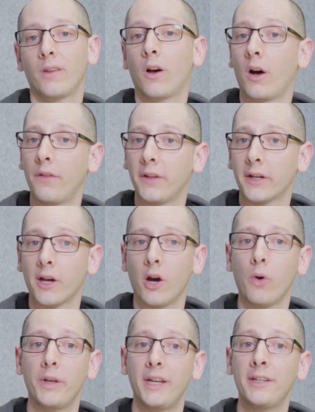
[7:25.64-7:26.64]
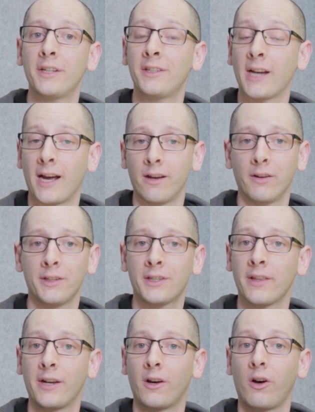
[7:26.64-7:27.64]
On the go and need to dial into
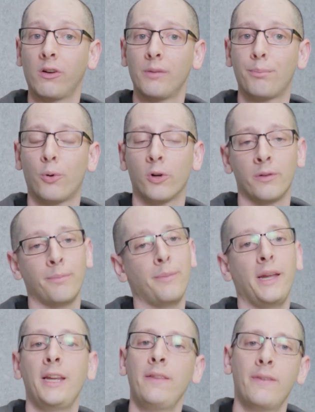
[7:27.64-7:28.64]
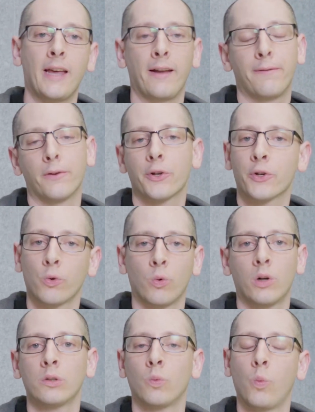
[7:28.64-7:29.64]
that all-important meeting that for
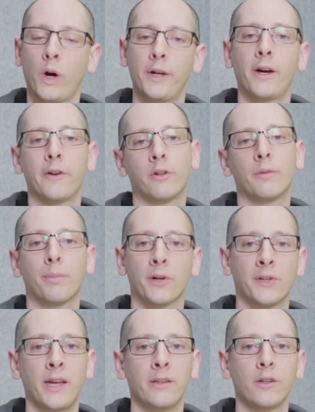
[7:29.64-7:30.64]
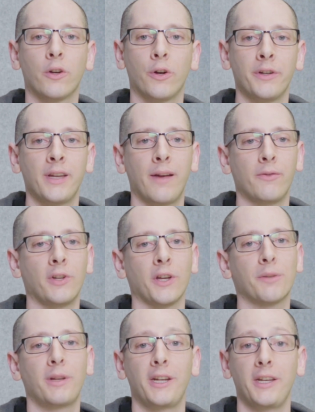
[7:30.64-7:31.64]
sure 100% couldn't have
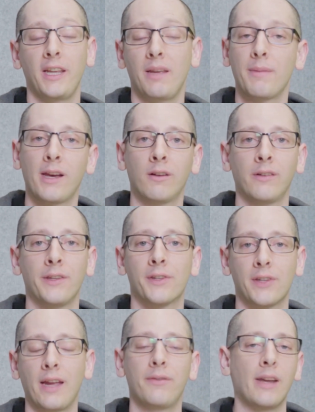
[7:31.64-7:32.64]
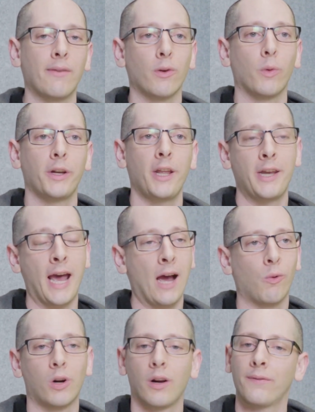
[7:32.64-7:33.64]
just been an email and saved everyone an
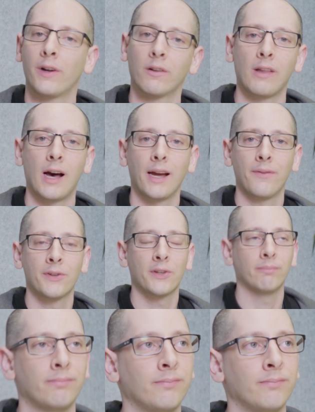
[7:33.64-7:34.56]
hour of their lives?